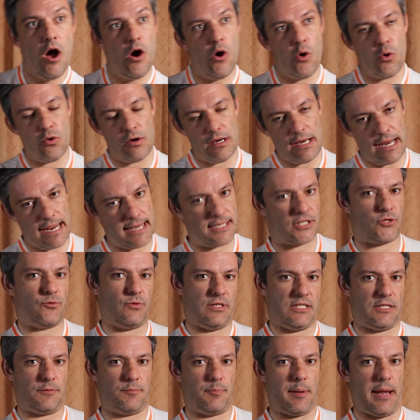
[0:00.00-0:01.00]
or less
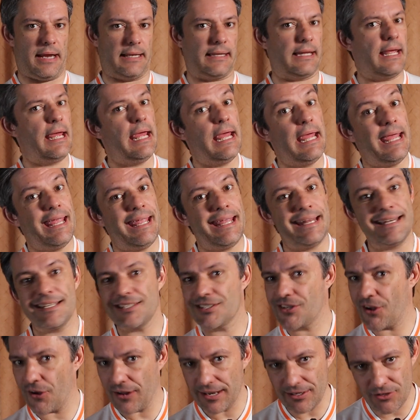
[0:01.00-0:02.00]
respect. It is
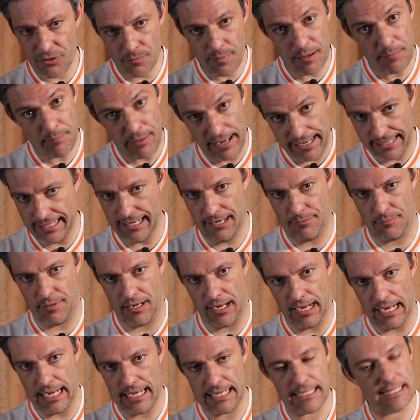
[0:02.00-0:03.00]
going to be bedlam,
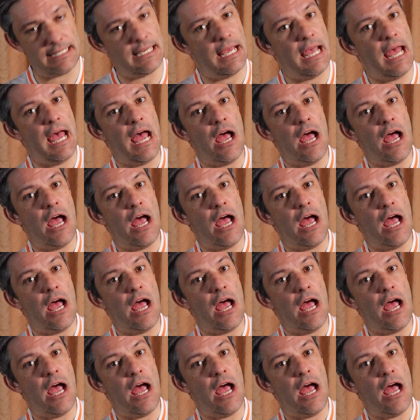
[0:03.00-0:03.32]
guys.